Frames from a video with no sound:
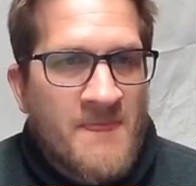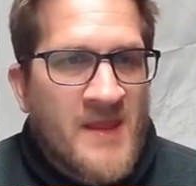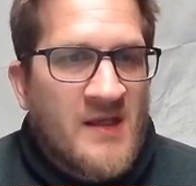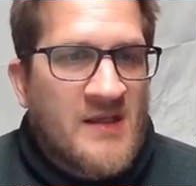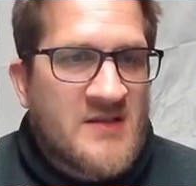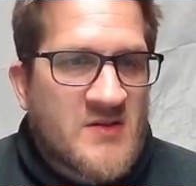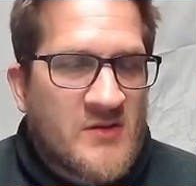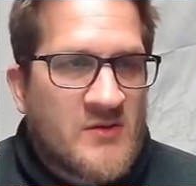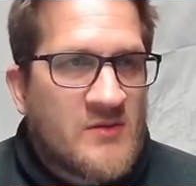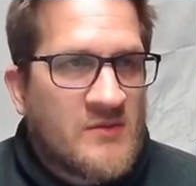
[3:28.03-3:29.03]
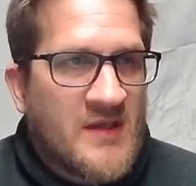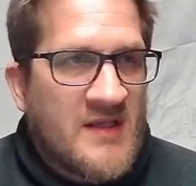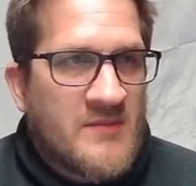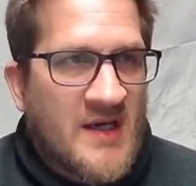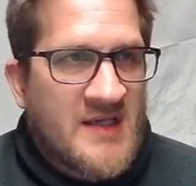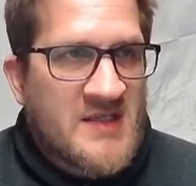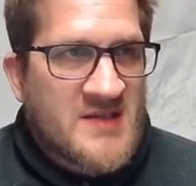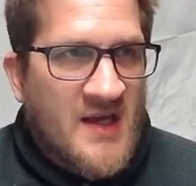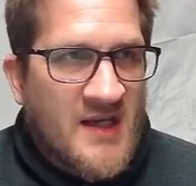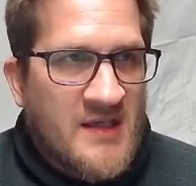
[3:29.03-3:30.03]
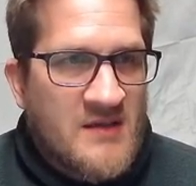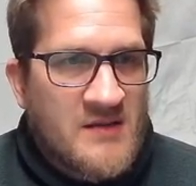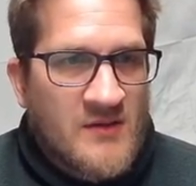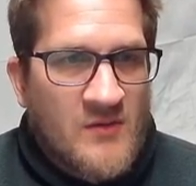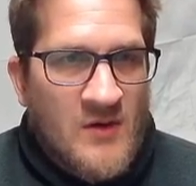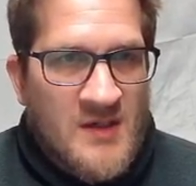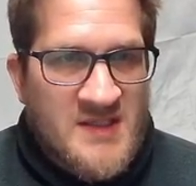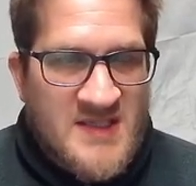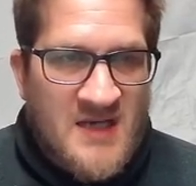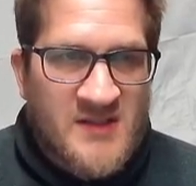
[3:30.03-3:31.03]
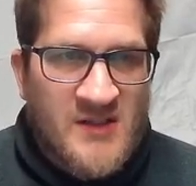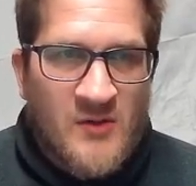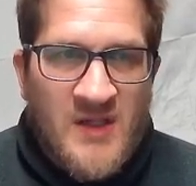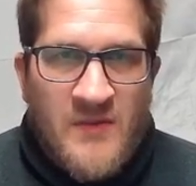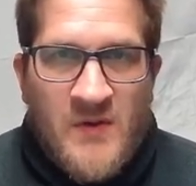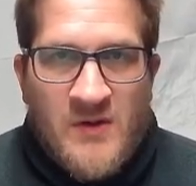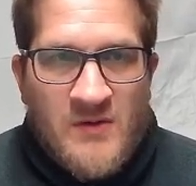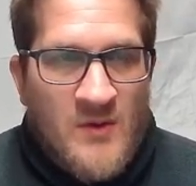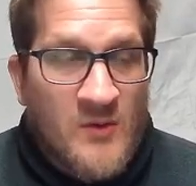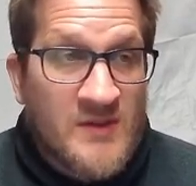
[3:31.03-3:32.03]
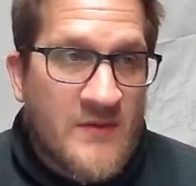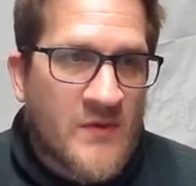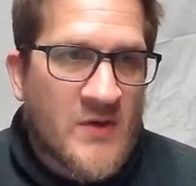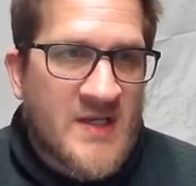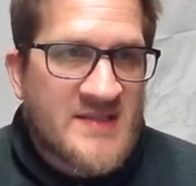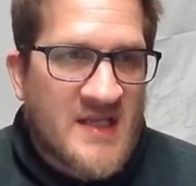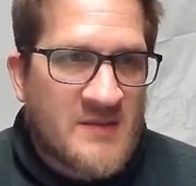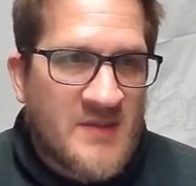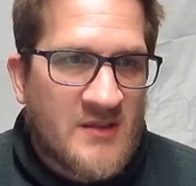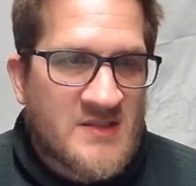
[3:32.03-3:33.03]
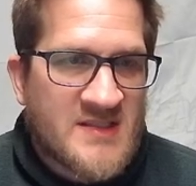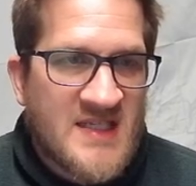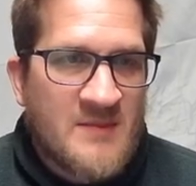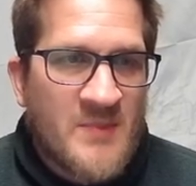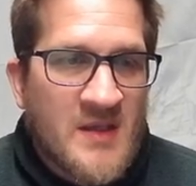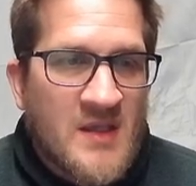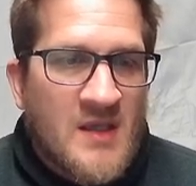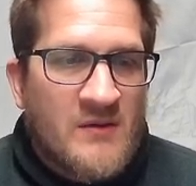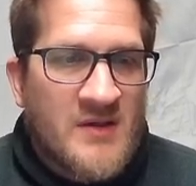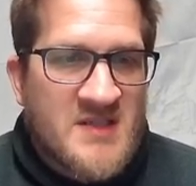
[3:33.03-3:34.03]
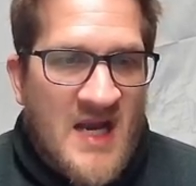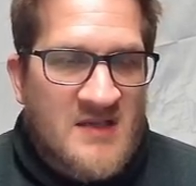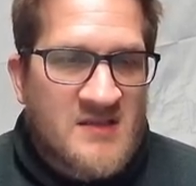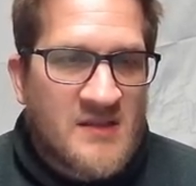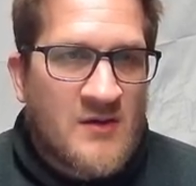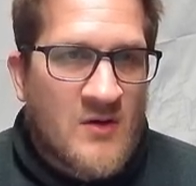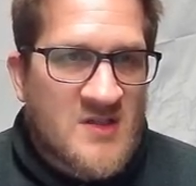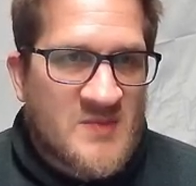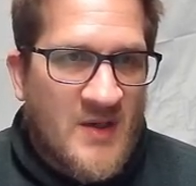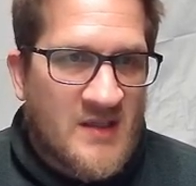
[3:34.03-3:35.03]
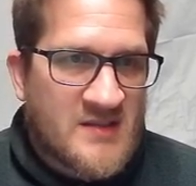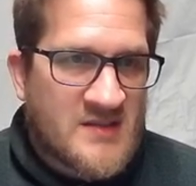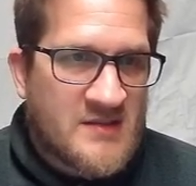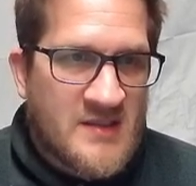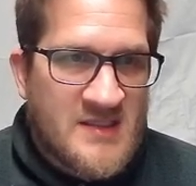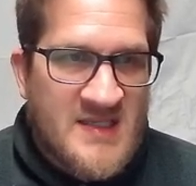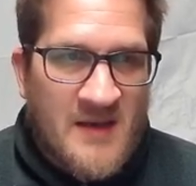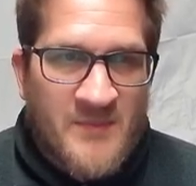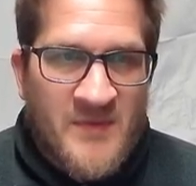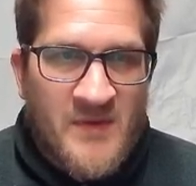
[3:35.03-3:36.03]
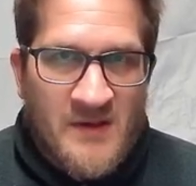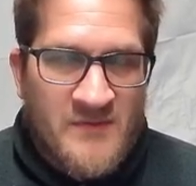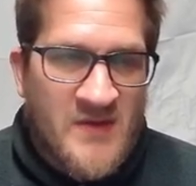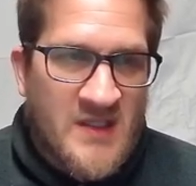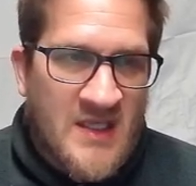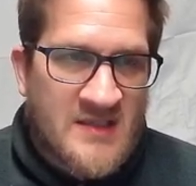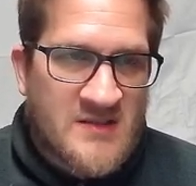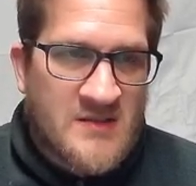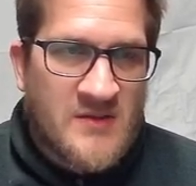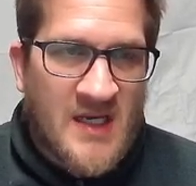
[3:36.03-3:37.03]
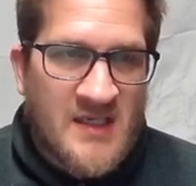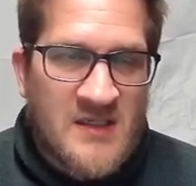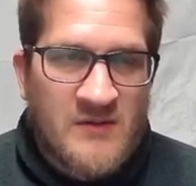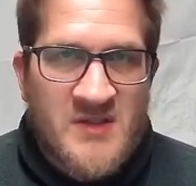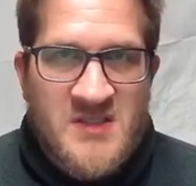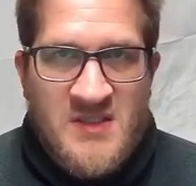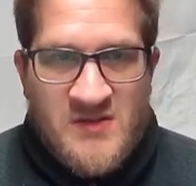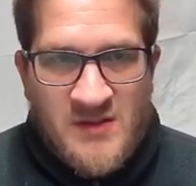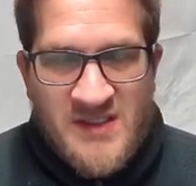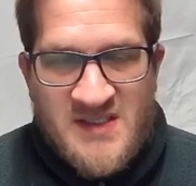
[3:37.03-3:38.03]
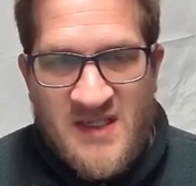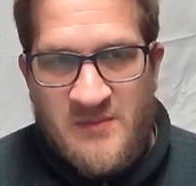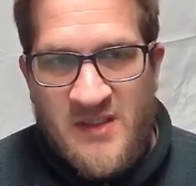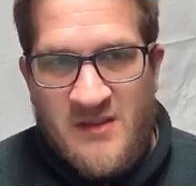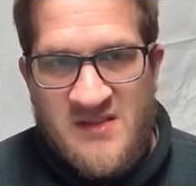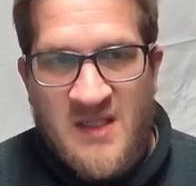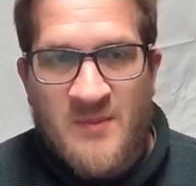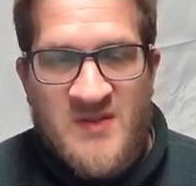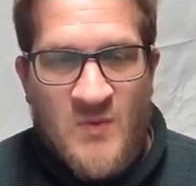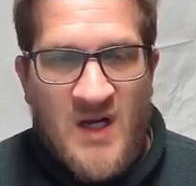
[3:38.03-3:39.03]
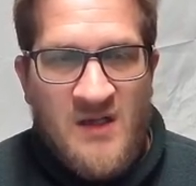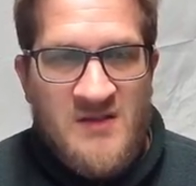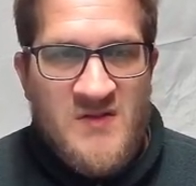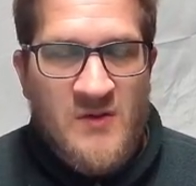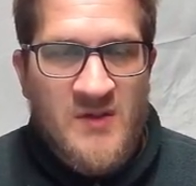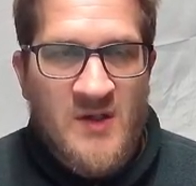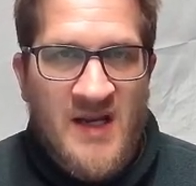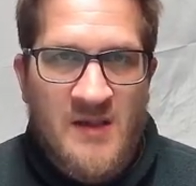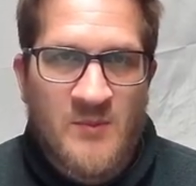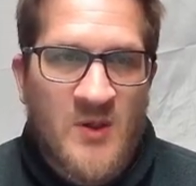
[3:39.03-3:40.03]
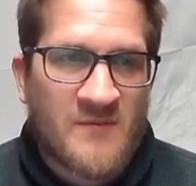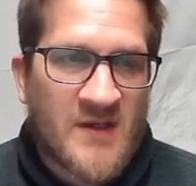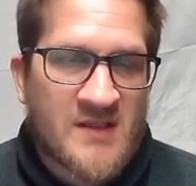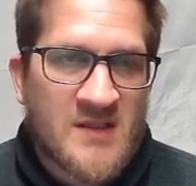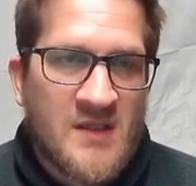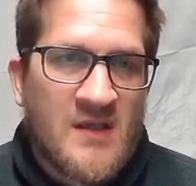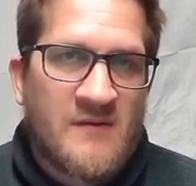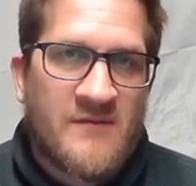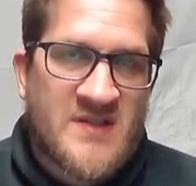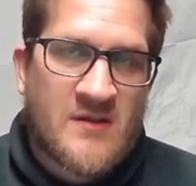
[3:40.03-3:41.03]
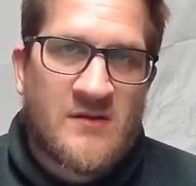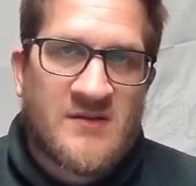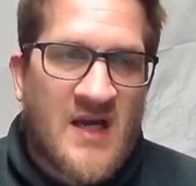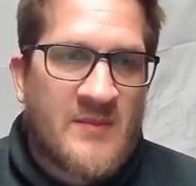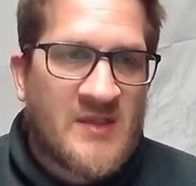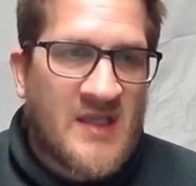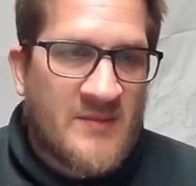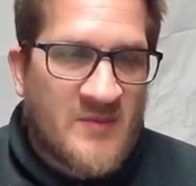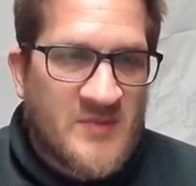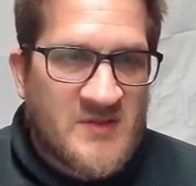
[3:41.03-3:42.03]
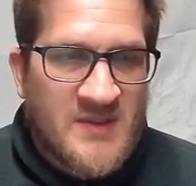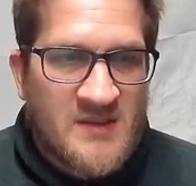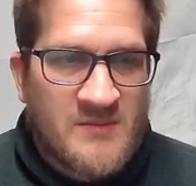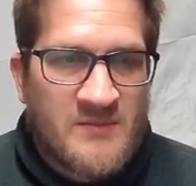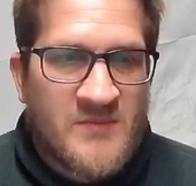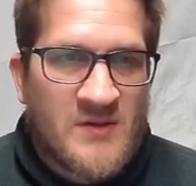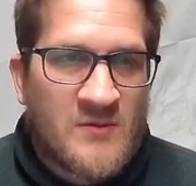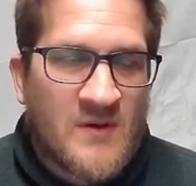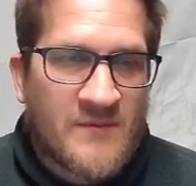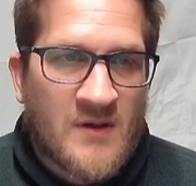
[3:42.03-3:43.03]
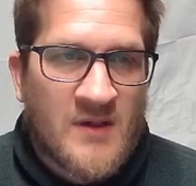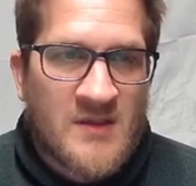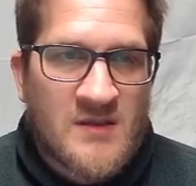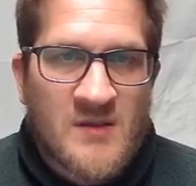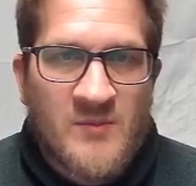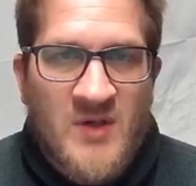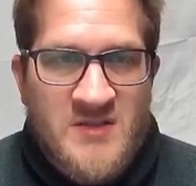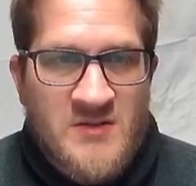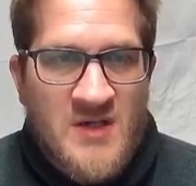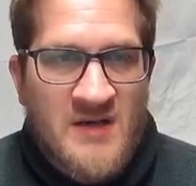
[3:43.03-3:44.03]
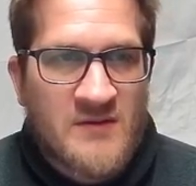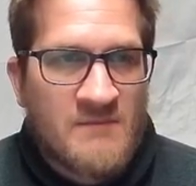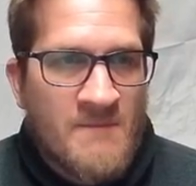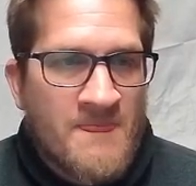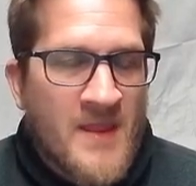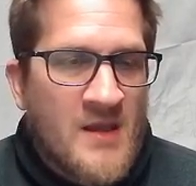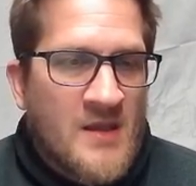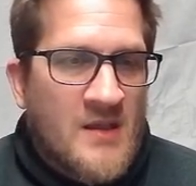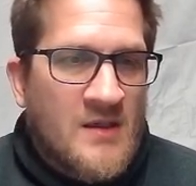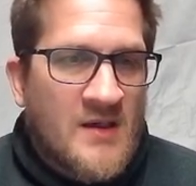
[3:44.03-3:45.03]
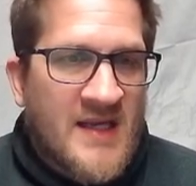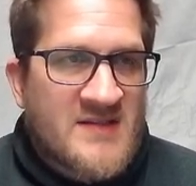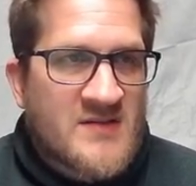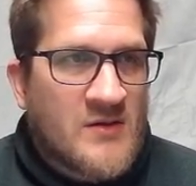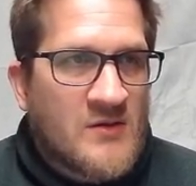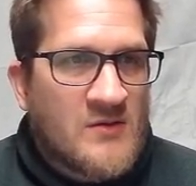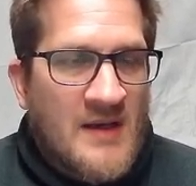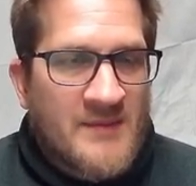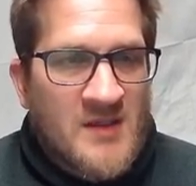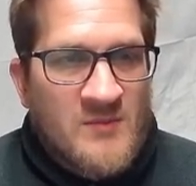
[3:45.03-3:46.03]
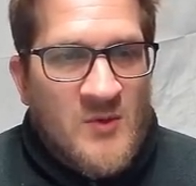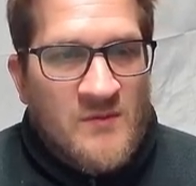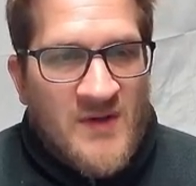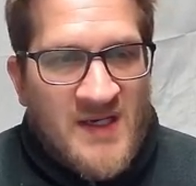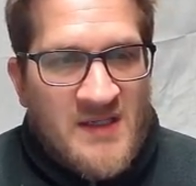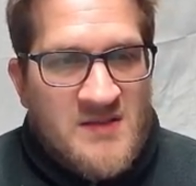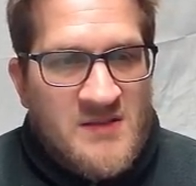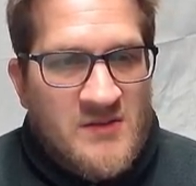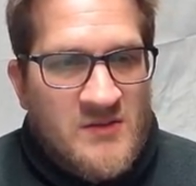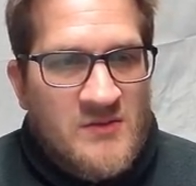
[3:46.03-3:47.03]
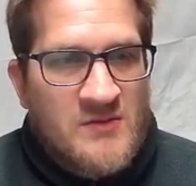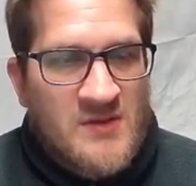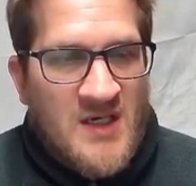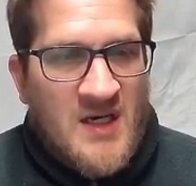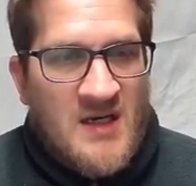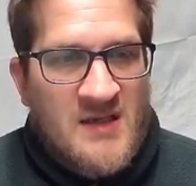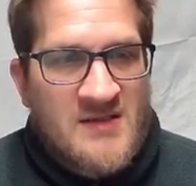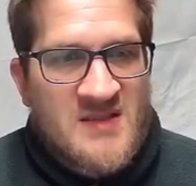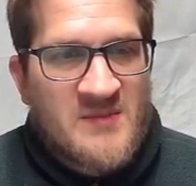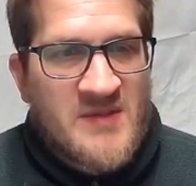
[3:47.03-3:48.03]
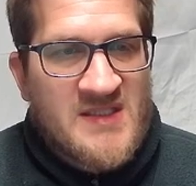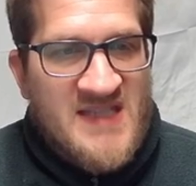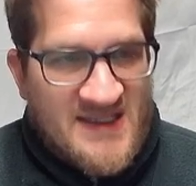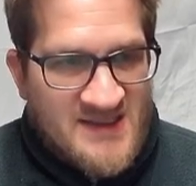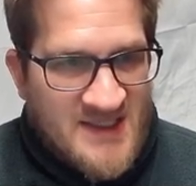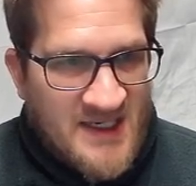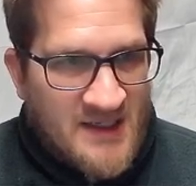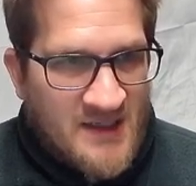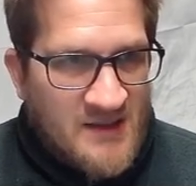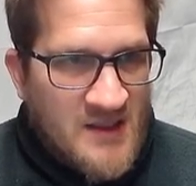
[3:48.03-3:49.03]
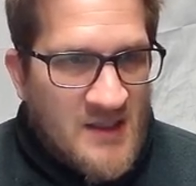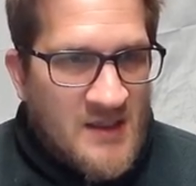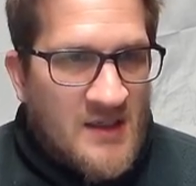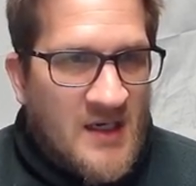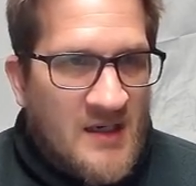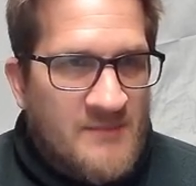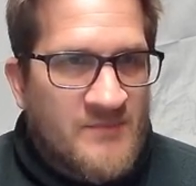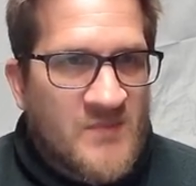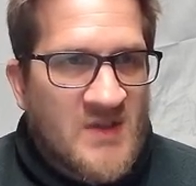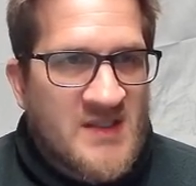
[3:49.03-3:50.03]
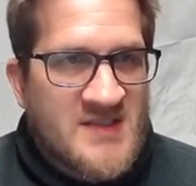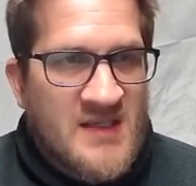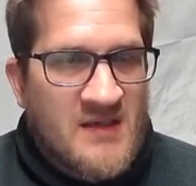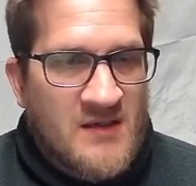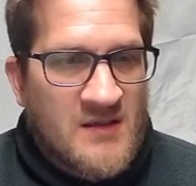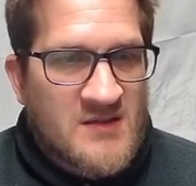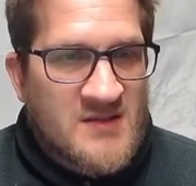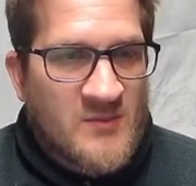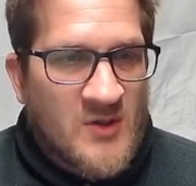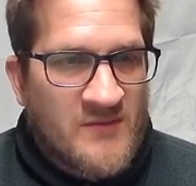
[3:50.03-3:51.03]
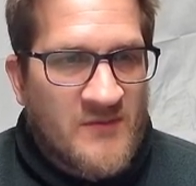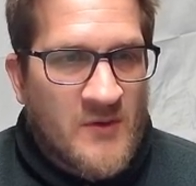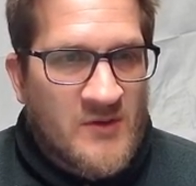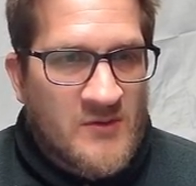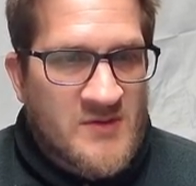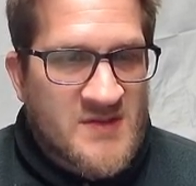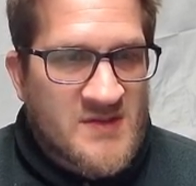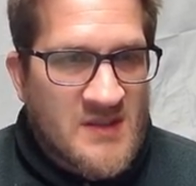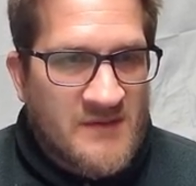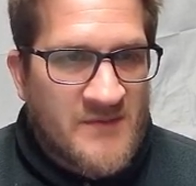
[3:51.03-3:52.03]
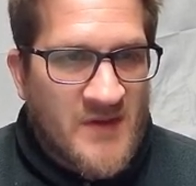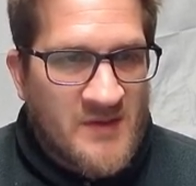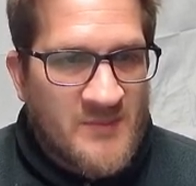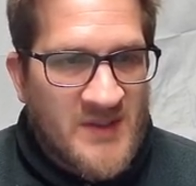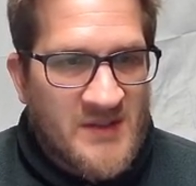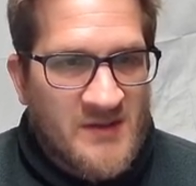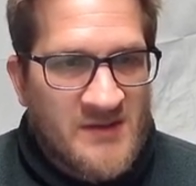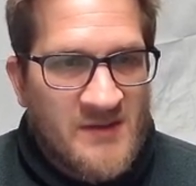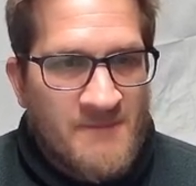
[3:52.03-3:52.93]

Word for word: And so in my design, the horn is actually only thir only 30 centimeters deep, which actually corresponds to the depth of the ES290, which is 30 centimeters deep as well. And so you're getting perfect physical time alignment between the, the woofer and the compression driver. Okay, so I'm going to move right into uh, some of the test data. Um, you can see here some more photos of the build.